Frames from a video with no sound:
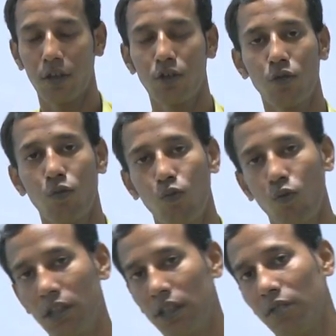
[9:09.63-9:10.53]
So,
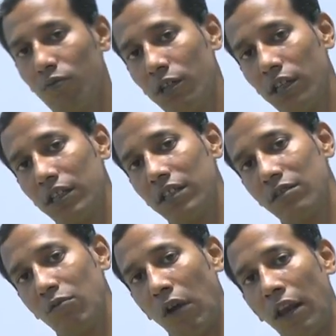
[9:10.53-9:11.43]
what are these
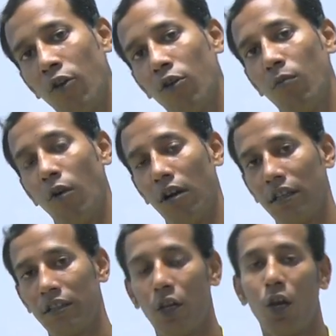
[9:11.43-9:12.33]
well load models?